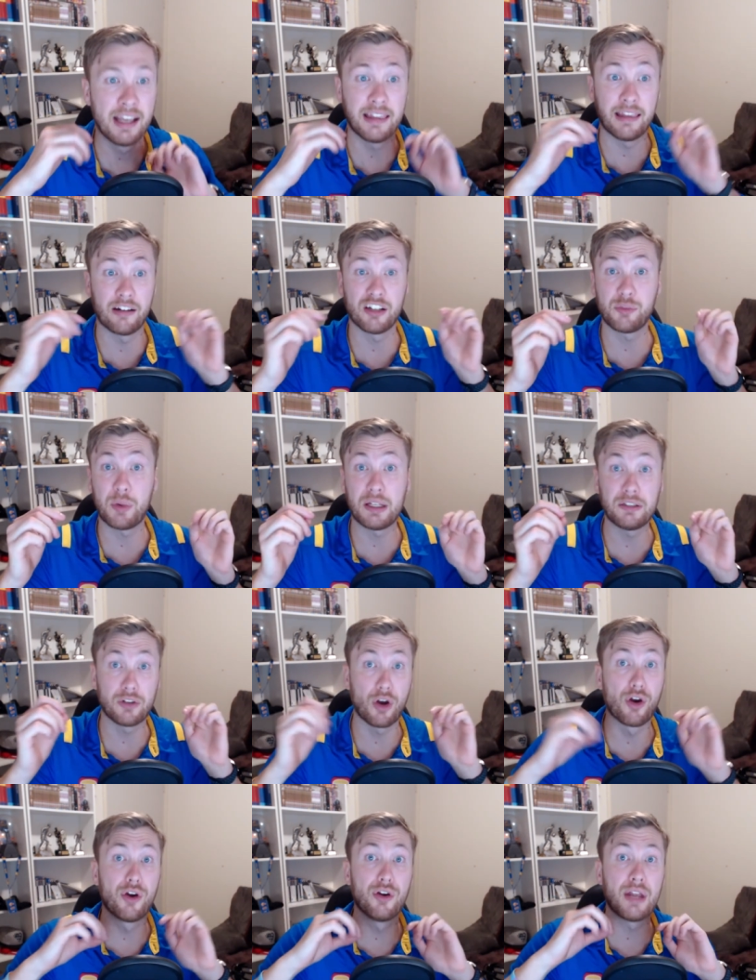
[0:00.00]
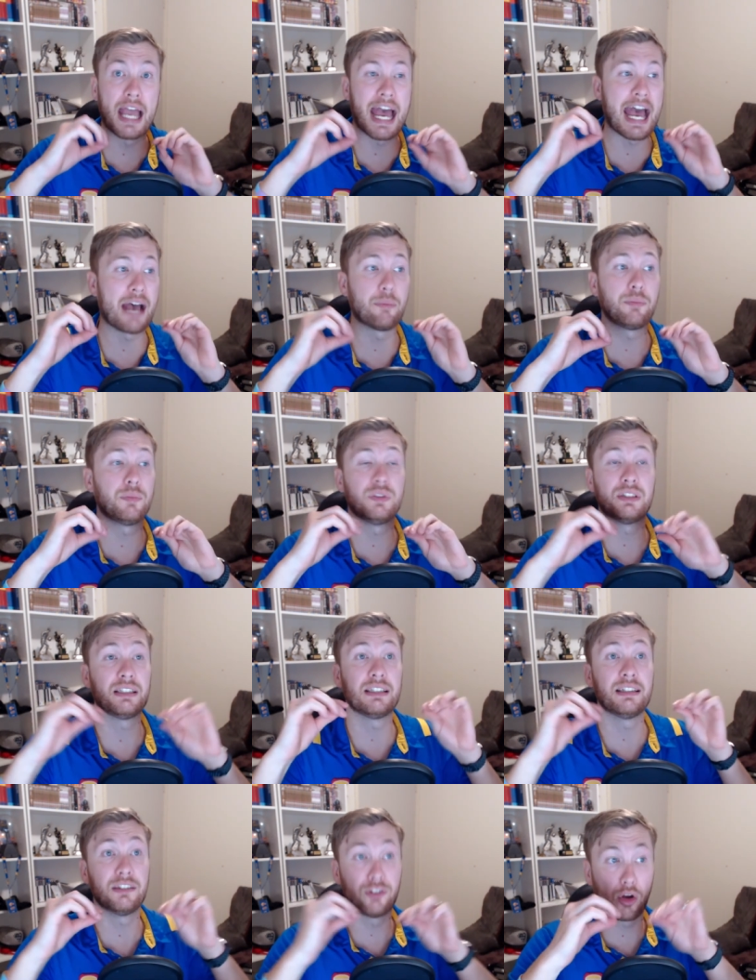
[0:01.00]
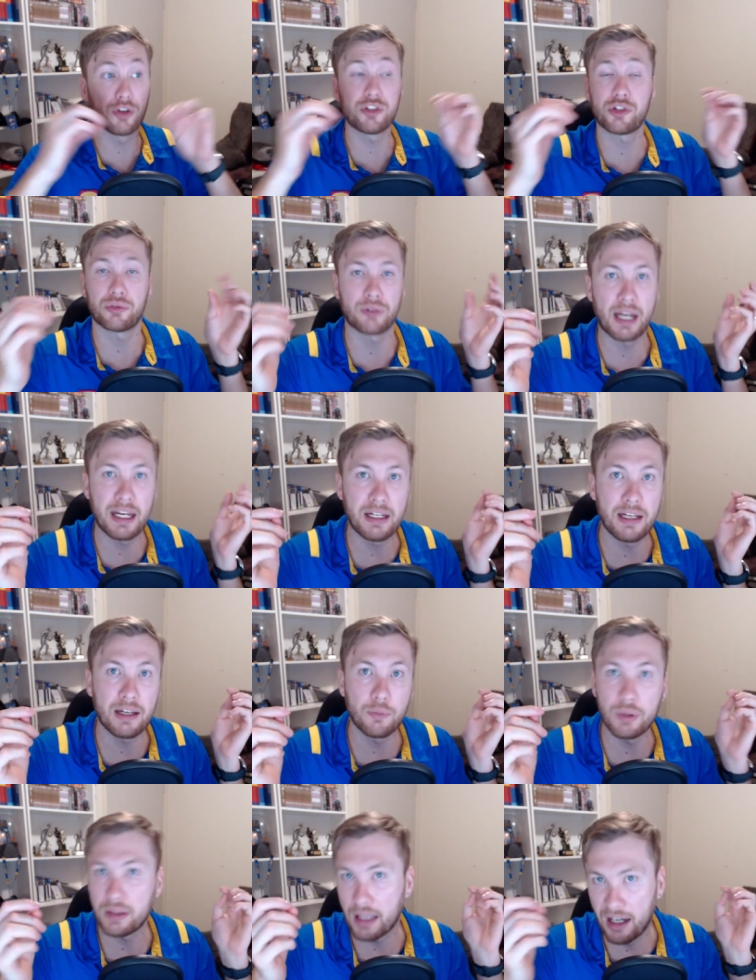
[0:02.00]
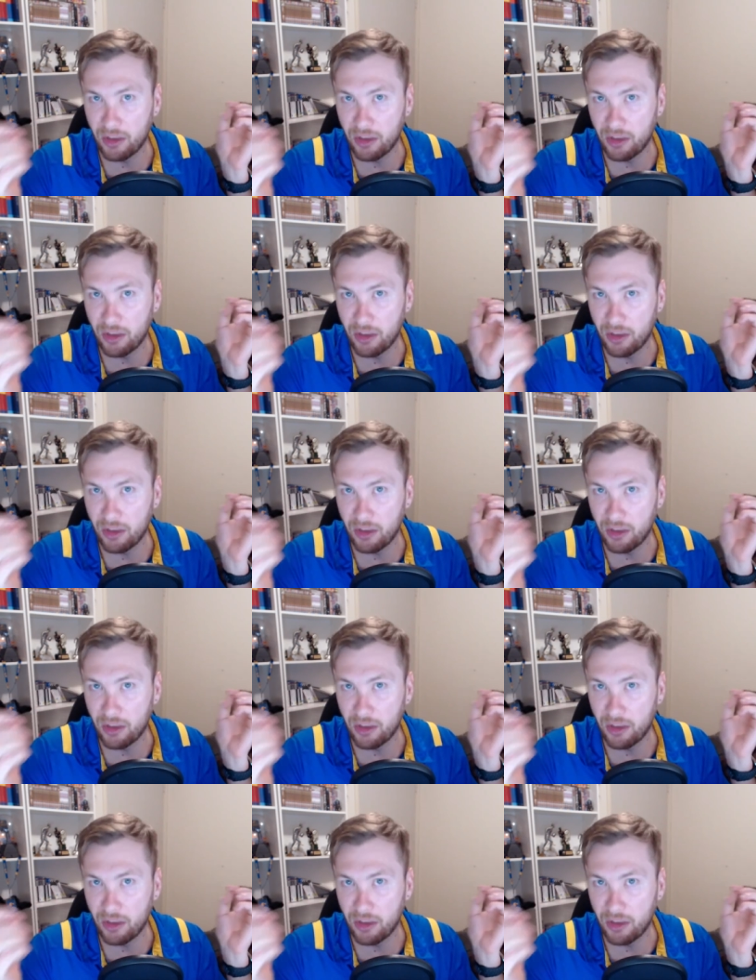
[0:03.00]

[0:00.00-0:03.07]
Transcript: There has been no ab- no training with